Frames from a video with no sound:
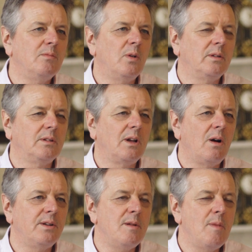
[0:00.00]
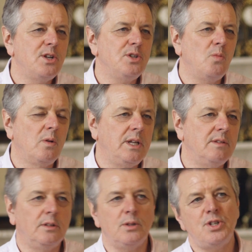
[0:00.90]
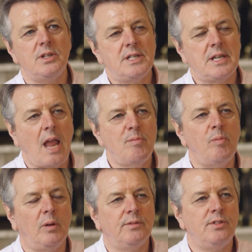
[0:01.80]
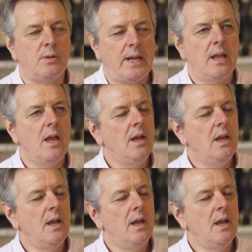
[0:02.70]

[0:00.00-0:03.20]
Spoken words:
one can't imagine what evolution is capable of doing,